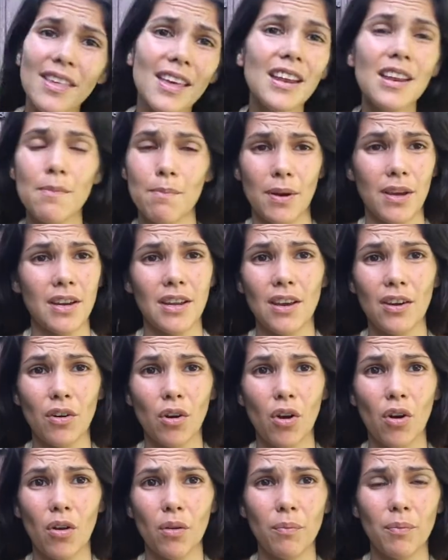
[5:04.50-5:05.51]
anybody at
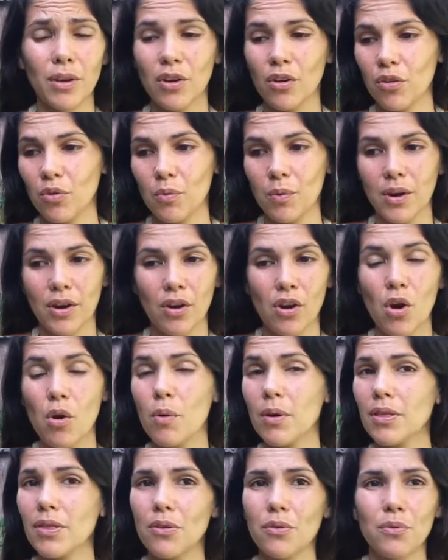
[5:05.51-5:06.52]
all because we're
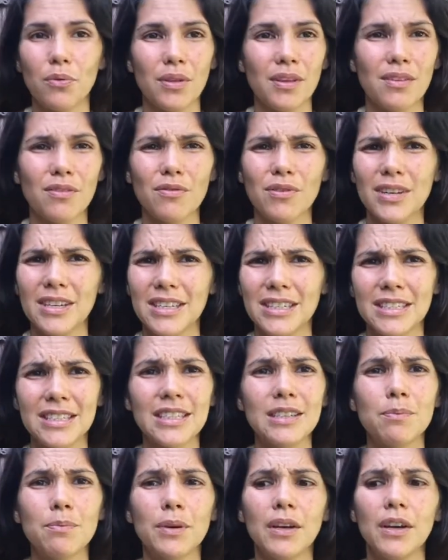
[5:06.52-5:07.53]
going through this really
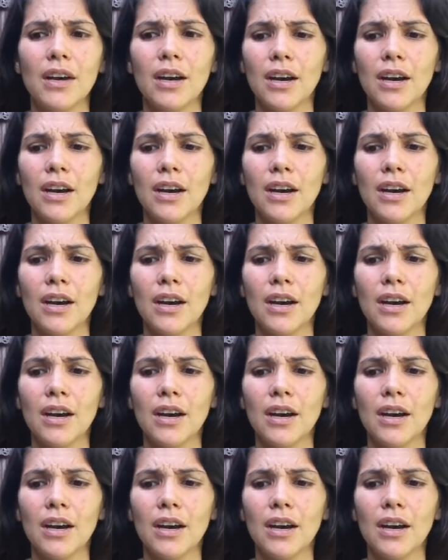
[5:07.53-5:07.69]
deep